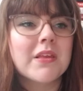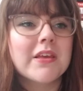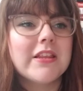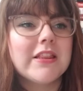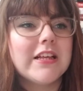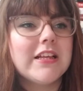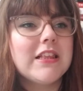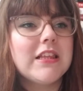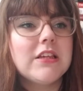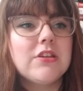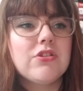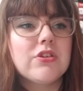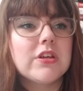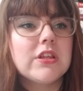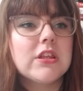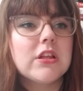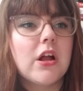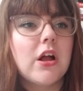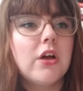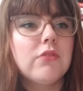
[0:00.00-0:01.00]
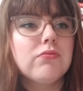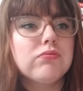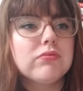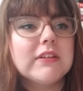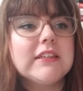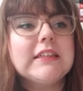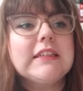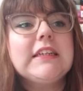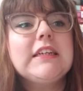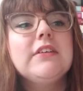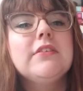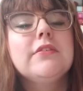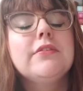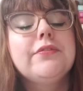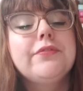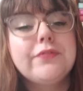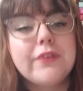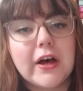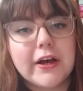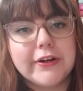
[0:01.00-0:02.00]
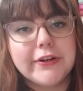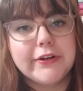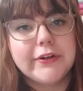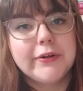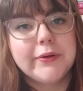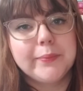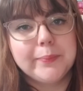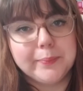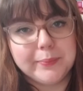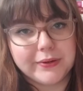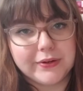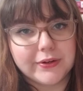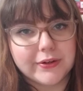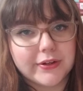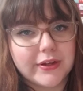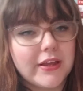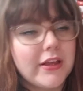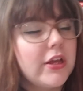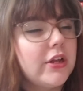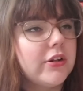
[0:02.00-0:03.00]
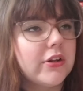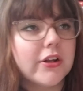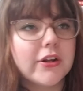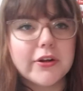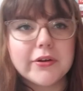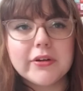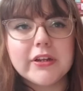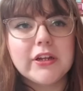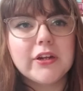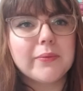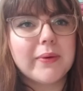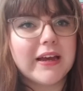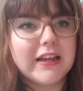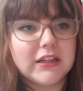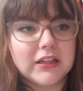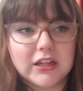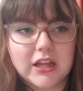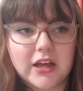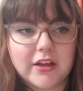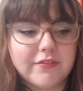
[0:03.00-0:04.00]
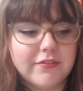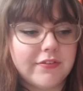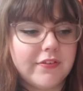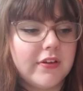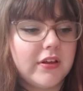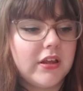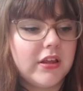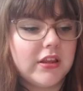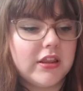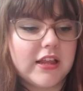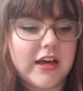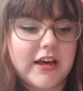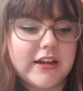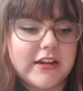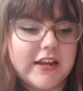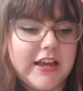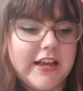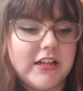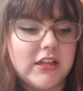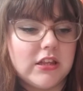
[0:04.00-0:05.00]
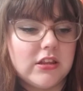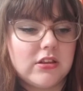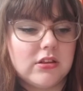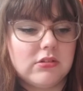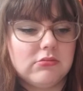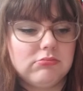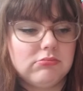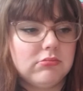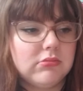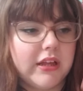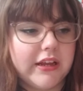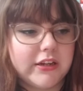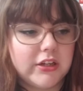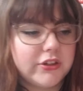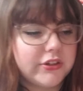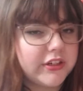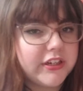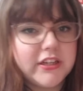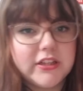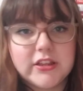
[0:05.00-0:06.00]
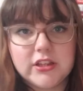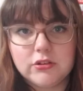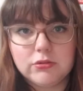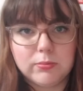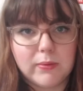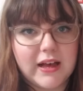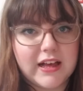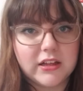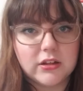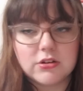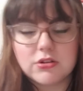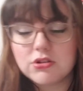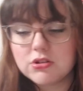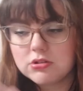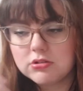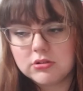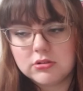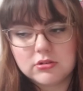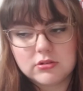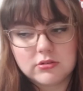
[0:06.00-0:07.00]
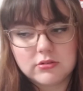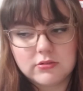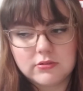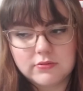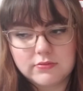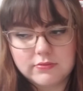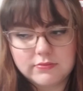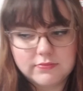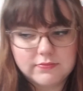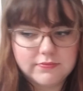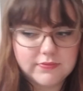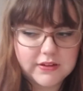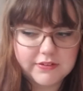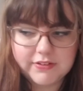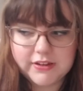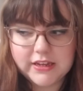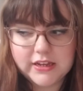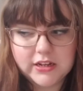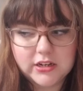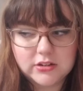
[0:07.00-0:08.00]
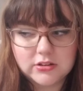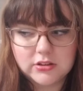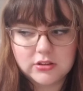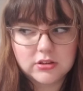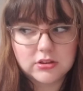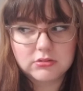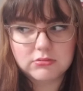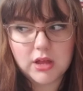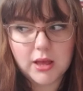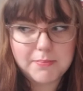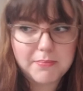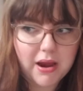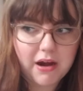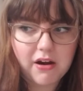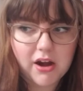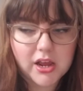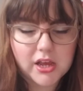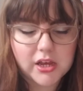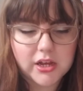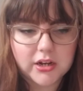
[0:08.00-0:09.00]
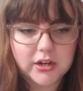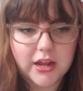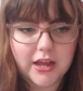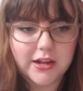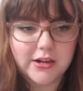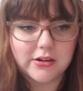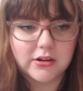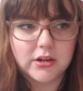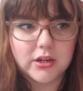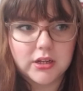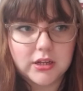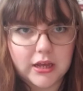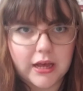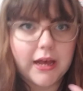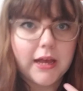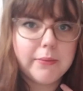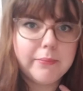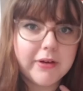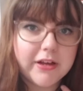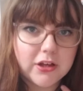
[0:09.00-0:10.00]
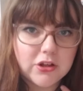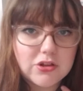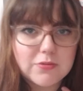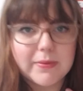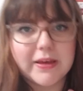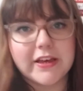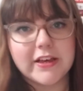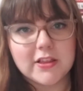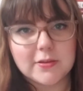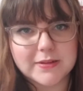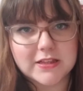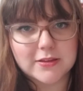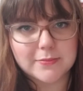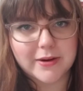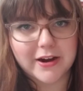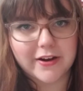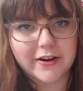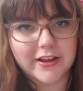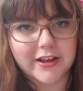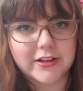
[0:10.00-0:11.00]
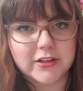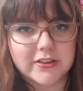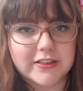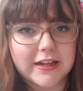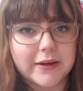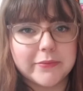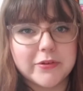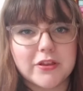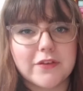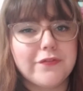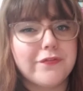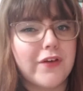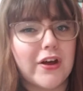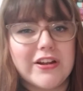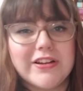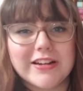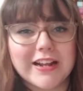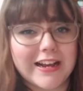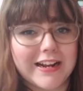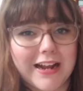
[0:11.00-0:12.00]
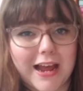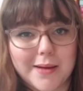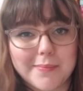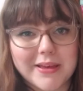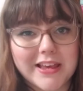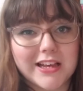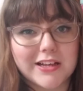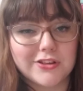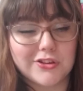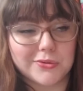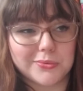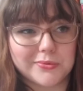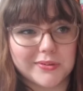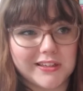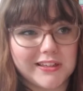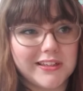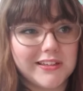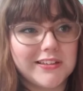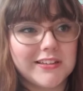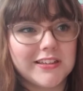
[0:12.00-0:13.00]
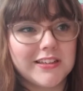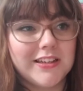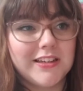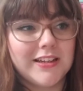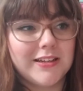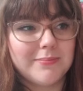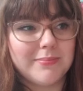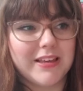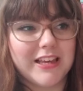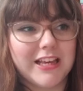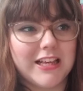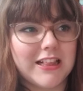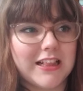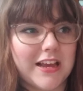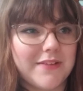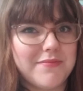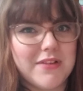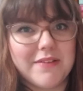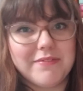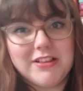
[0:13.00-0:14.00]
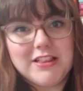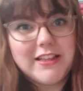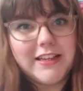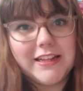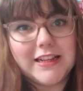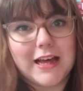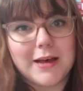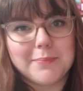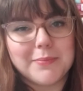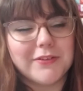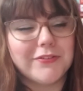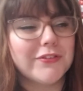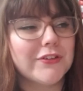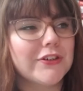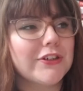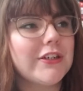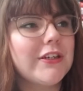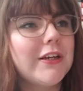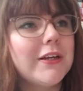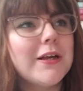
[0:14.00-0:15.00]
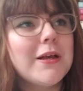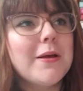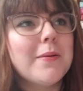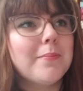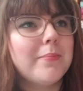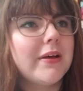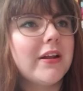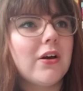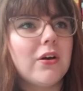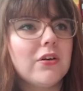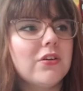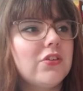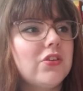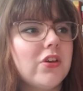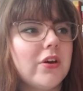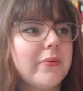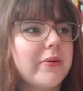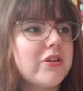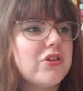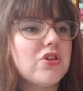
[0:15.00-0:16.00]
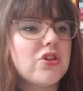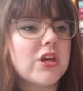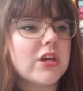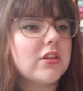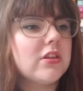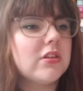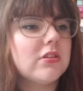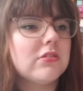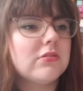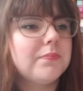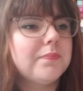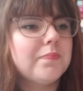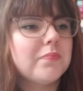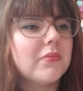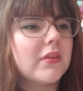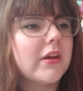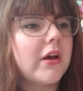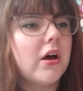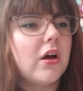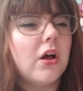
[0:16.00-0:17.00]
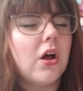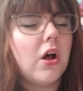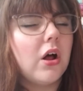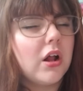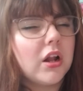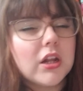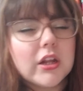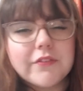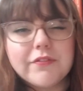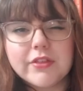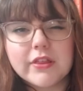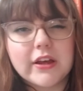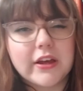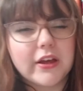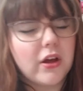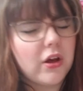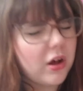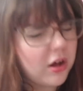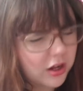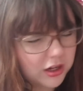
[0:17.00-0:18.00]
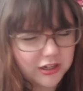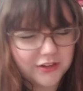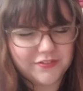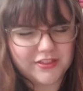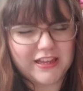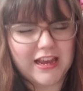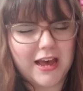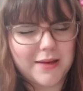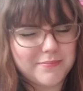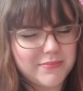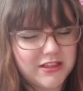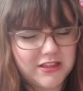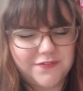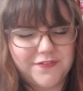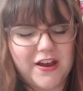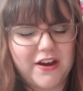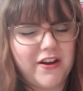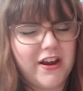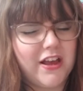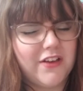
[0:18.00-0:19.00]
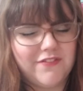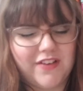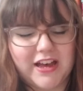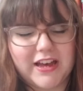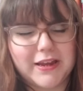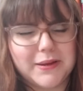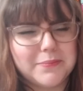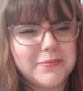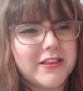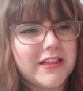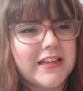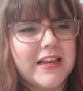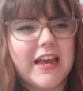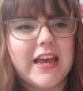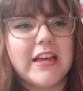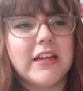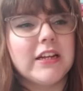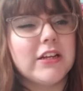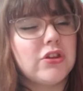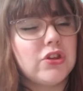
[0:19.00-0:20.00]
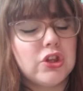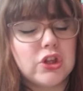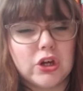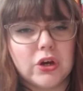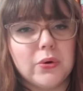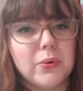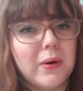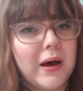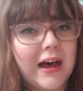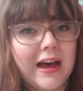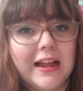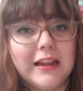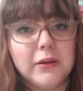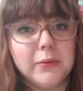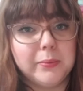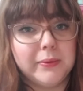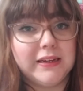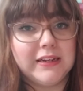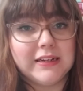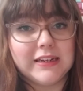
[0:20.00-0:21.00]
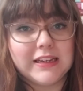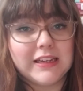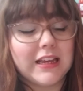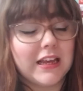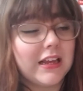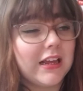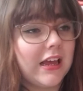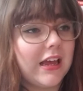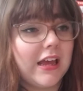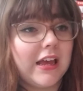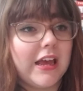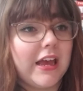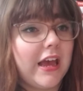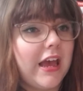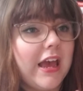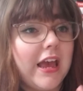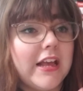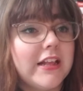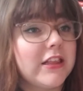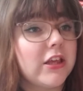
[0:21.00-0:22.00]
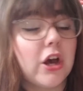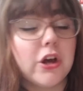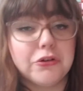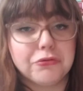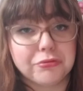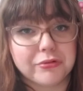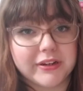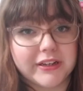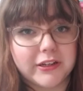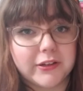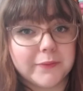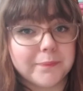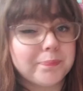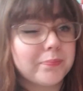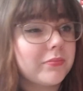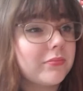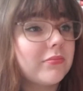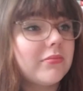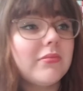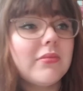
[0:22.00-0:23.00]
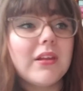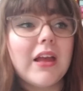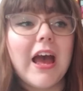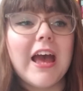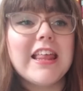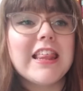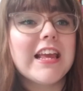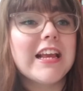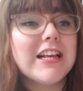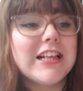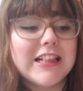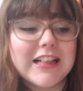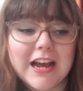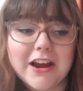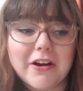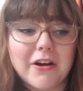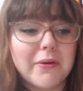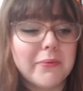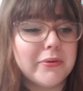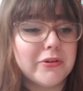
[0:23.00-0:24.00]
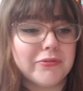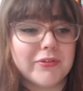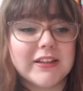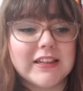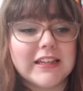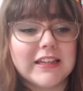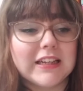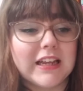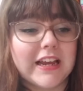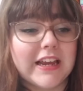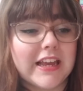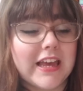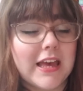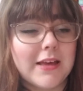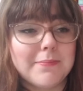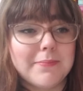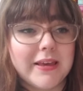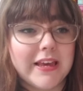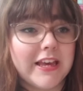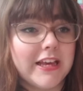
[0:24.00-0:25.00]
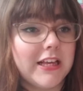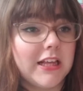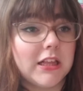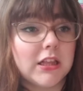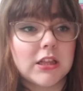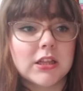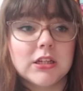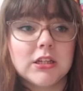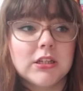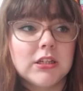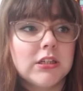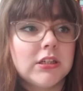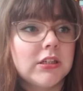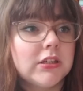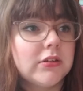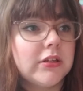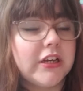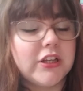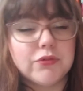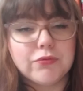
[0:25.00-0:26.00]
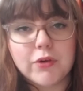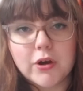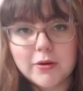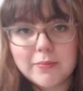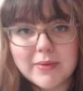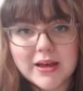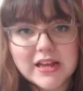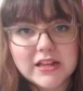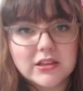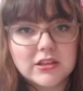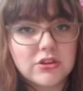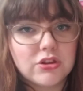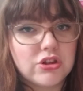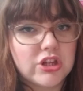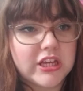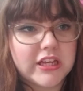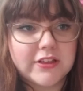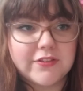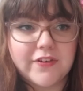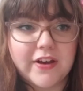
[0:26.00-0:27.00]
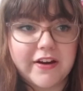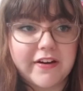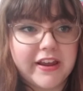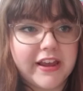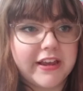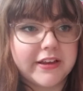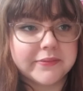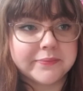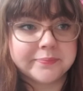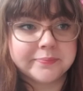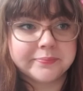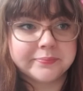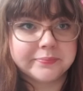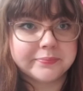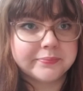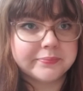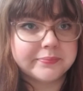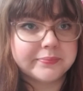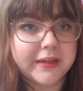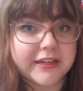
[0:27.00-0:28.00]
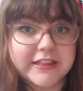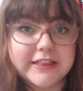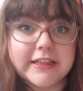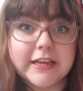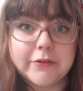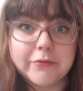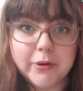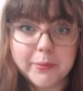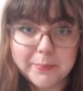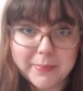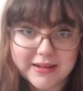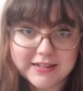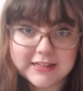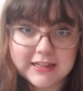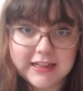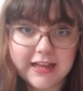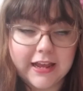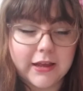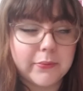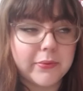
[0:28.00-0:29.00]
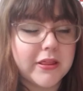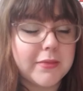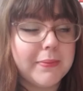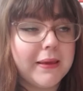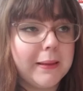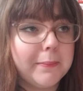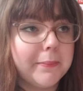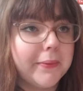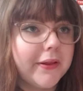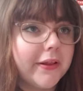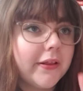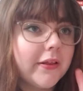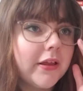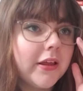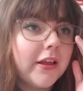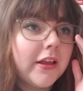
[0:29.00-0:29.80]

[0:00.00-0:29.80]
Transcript: This is just a really fun book. Not only do I love that it's like Reese is Welsh, Vivian's American, and I'm Welsh, my husband's American, so that was a fun dynamic to read because I've never seen that before. But also it's just all of the atmospheric vibes. It is so Halloween-y, it's unreal. I think Sarah would really like it because it's romance. She's very, let's say, romantic with people,